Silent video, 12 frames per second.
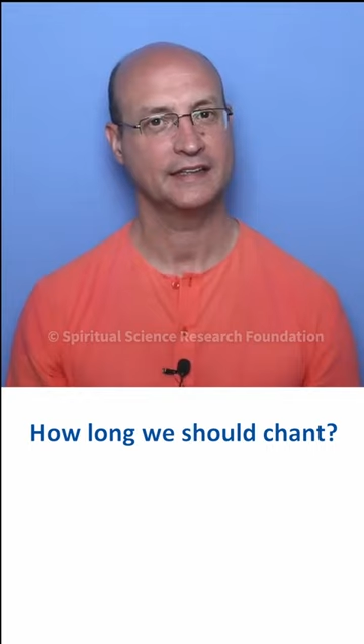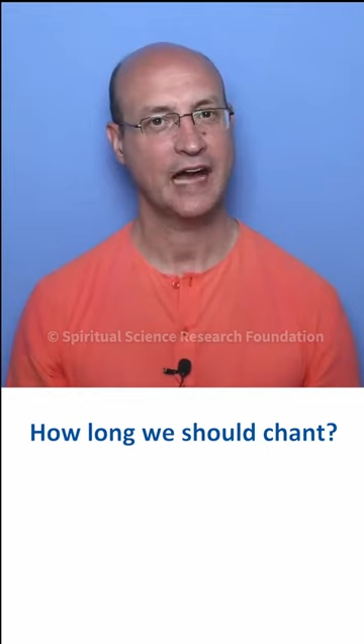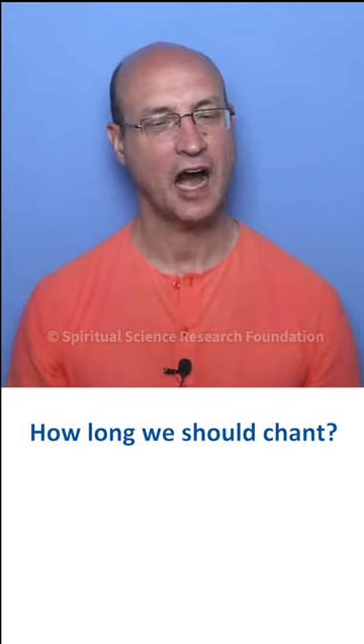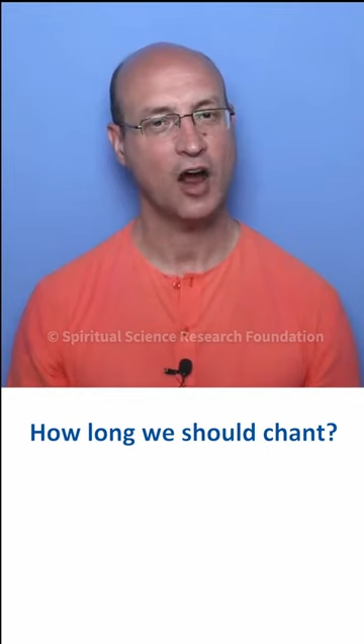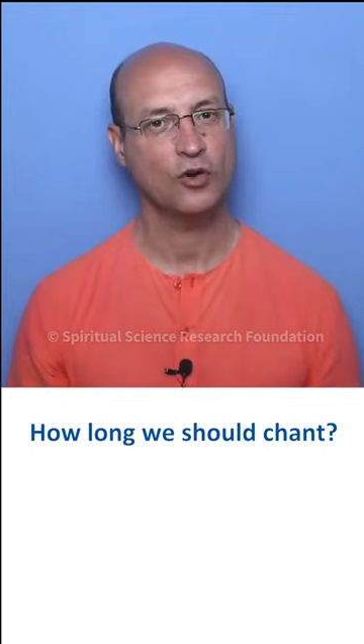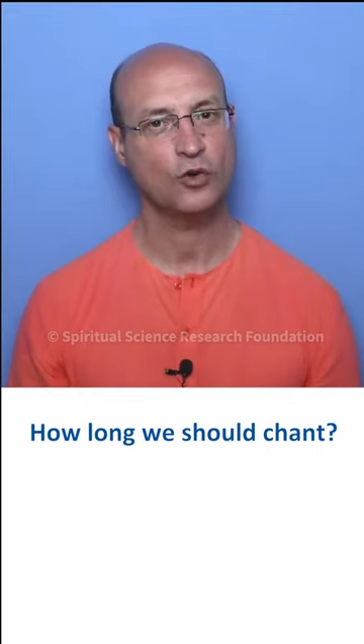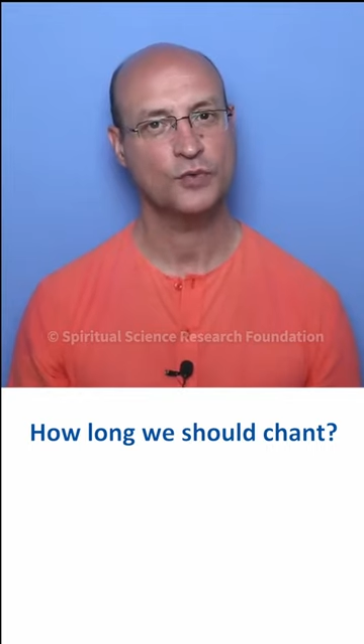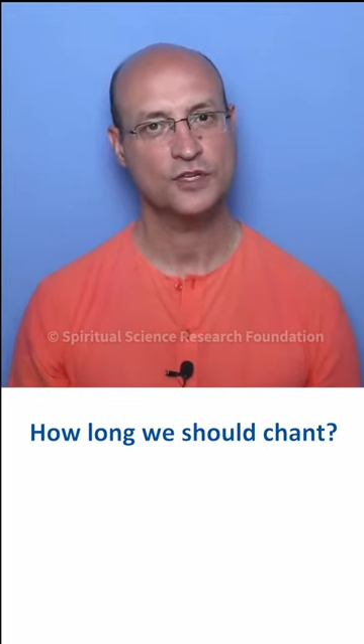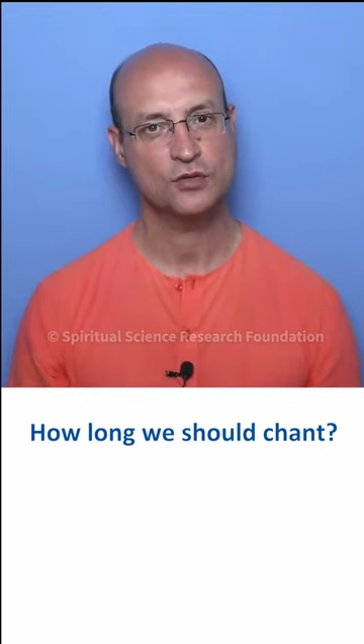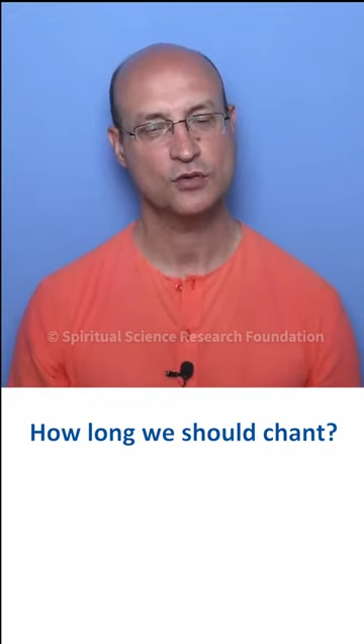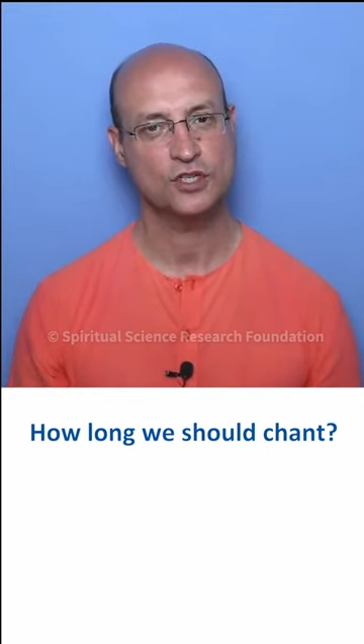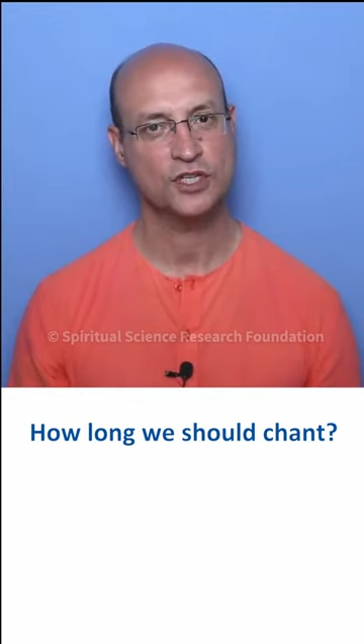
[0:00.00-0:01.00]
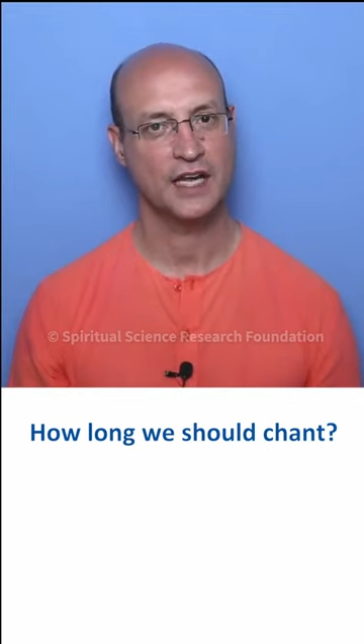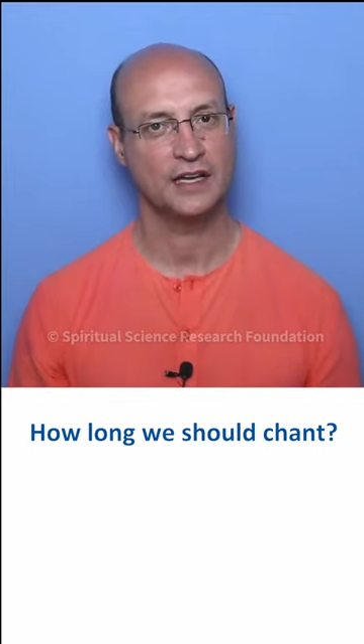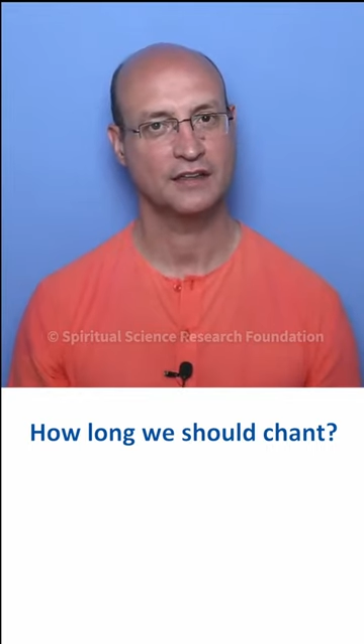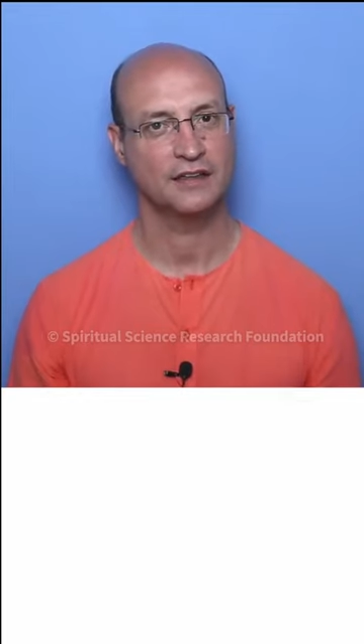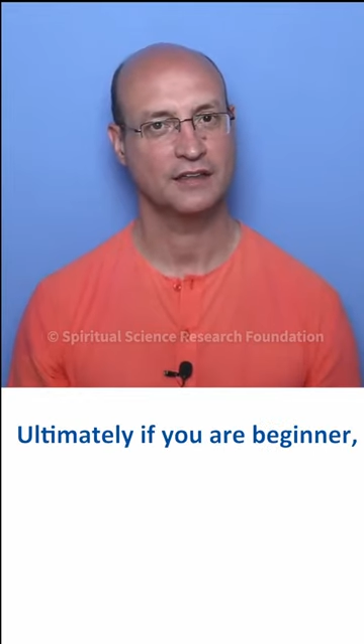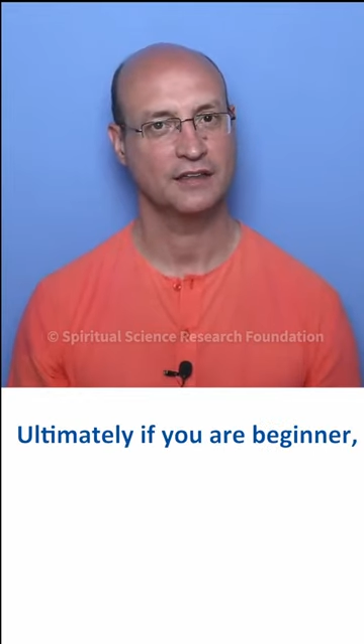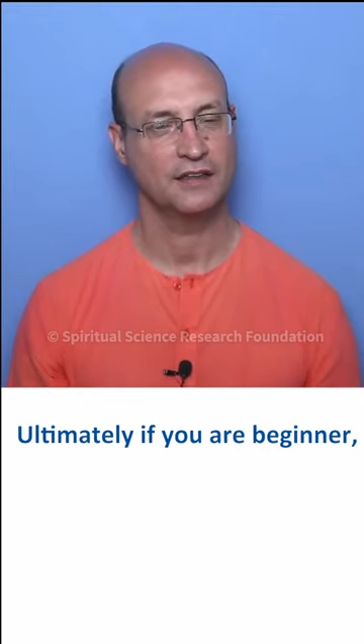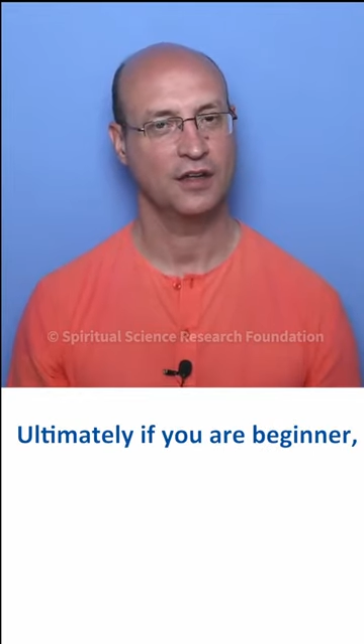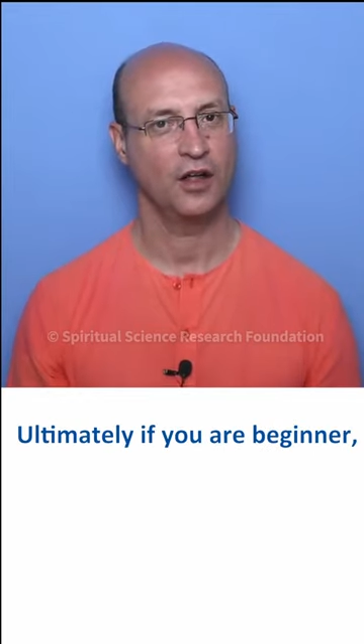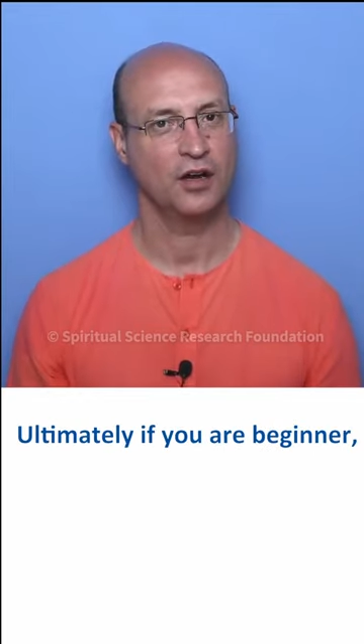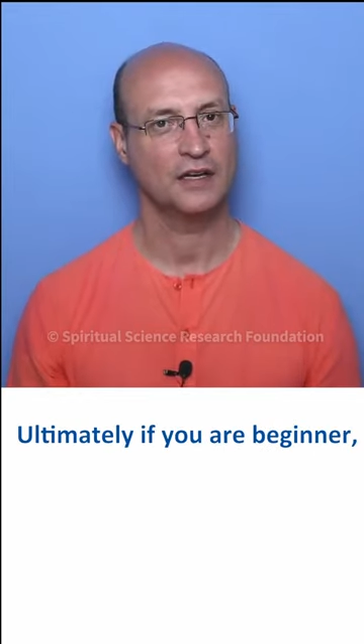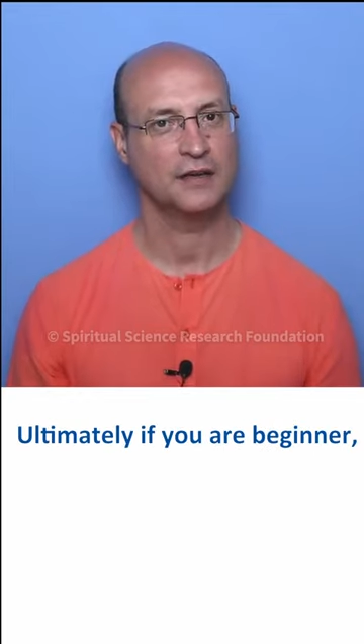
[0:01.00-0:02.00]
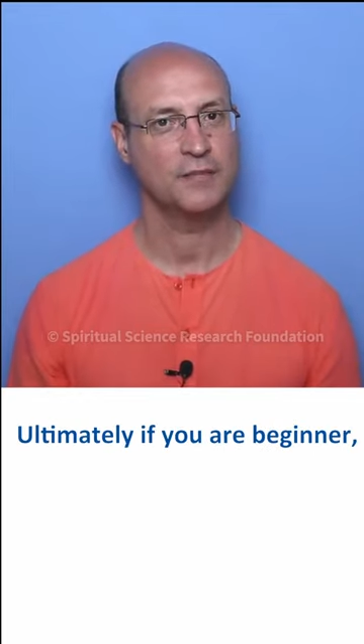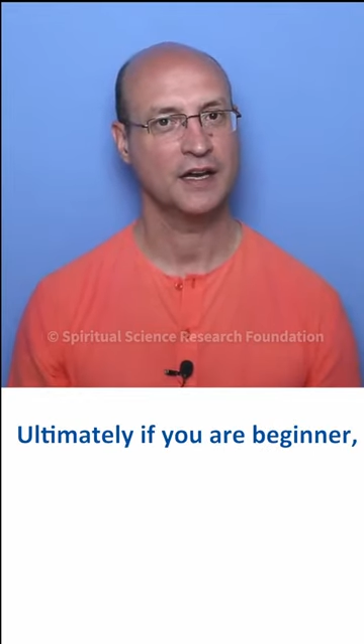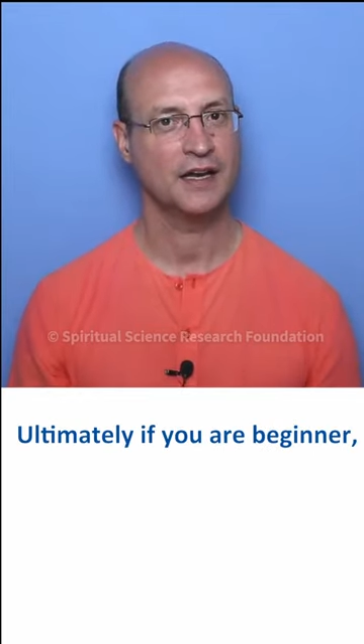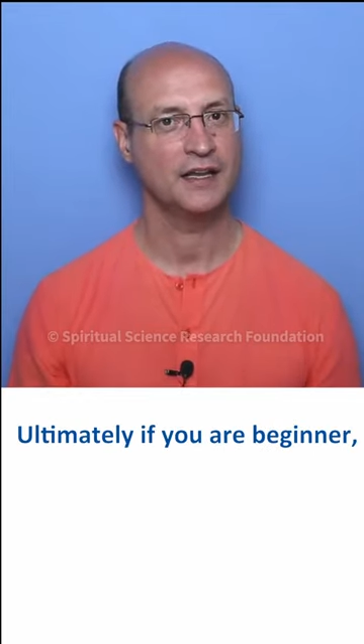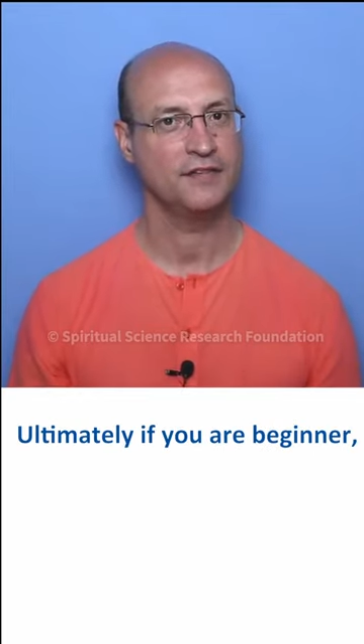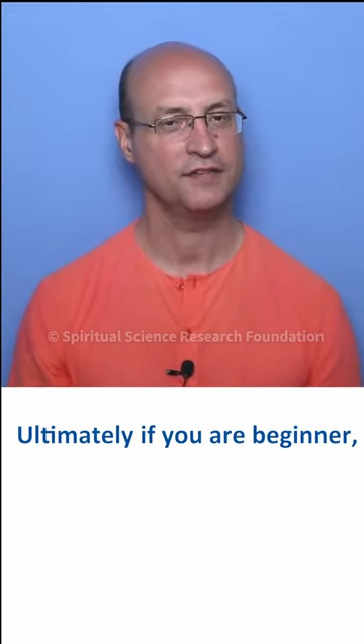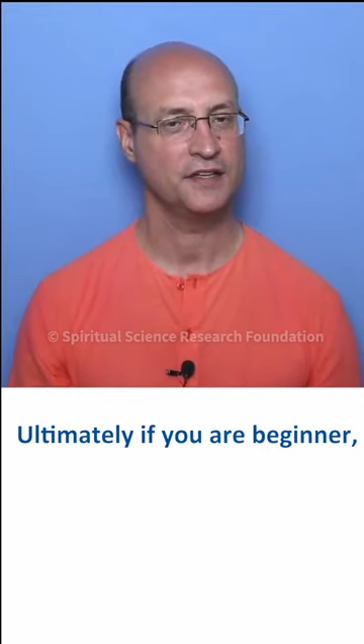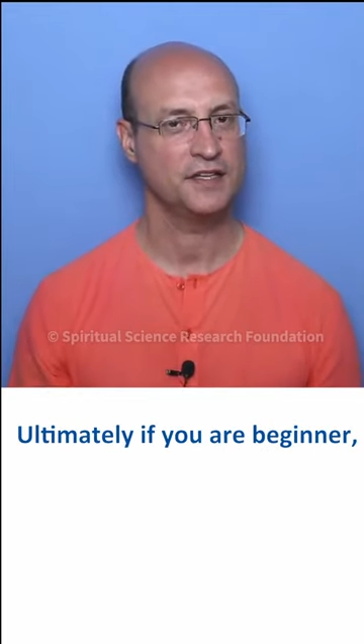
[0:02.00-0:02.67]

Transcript: how long we should chant ultimately if it